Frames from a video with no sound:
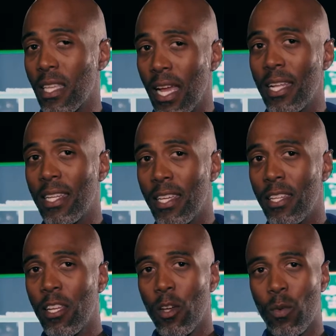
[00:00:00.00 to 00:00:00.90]
that I
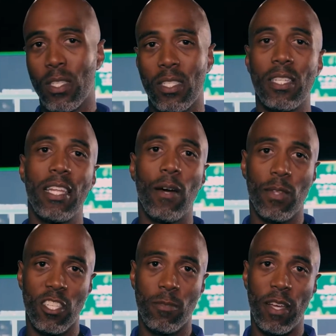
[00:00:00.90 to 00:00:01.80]
did was sit down with
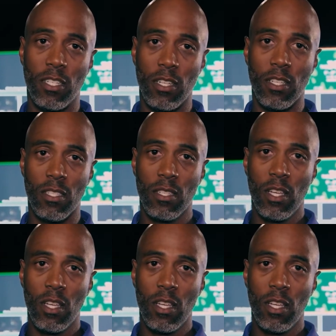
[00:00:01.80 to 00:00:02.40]
a specialist.